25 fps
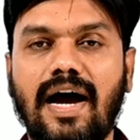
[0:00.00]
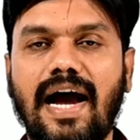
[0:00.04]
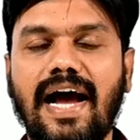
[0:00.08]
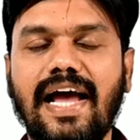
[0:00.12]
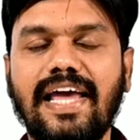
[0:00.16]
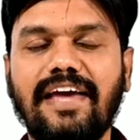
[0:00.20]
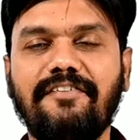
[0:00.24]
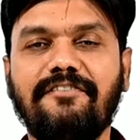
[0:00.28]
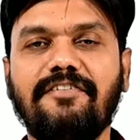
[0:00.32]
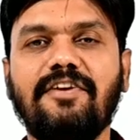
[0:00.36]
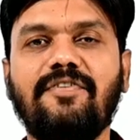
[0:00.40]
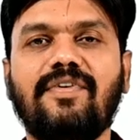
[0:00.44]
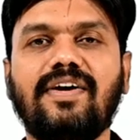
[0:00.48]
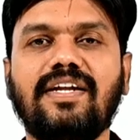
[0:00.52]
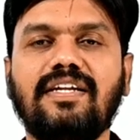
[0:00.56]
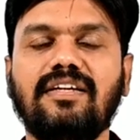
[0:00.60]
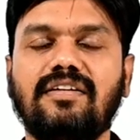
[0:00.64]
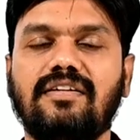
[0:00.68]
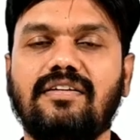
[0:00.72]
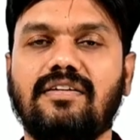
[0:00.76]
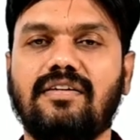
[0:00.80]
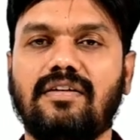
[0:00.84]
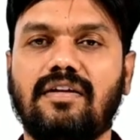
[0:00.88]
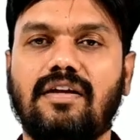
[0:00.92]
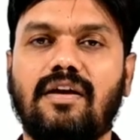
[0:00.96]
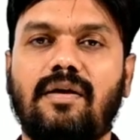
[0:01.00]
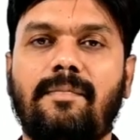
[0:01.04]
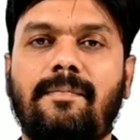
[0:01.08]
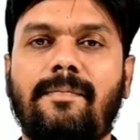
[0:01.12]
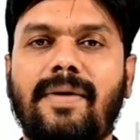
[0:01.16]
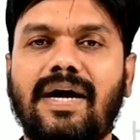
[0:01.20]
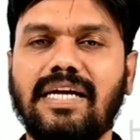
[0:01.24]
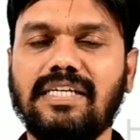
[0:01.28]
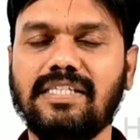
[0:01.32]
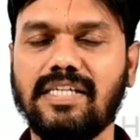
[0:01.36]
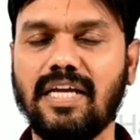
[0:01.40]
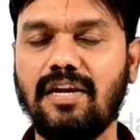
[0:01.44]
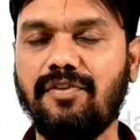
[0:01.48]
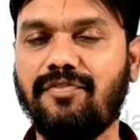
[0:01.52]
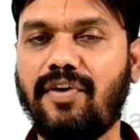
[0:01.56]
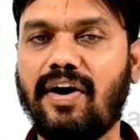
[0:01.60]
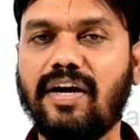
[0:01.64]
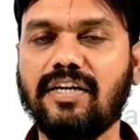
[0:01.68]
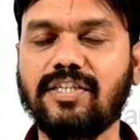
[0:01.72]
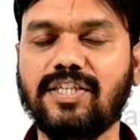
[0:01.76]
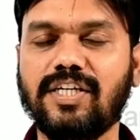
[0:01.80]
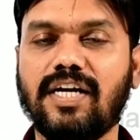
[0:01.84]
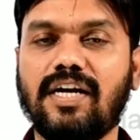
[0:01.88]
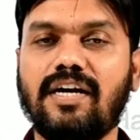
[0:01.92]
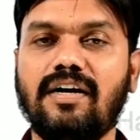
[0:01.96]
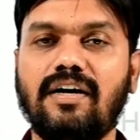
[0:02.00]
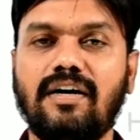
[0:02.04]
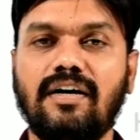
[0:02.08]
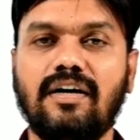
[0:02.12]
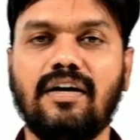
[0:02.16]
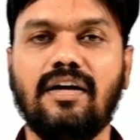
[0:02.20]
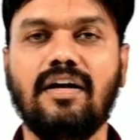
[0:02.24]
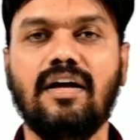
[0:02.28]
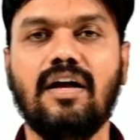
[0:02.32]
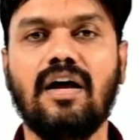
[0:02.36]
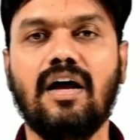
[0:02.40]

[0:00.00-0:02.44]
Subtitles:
Hi everyone, myself Harsha.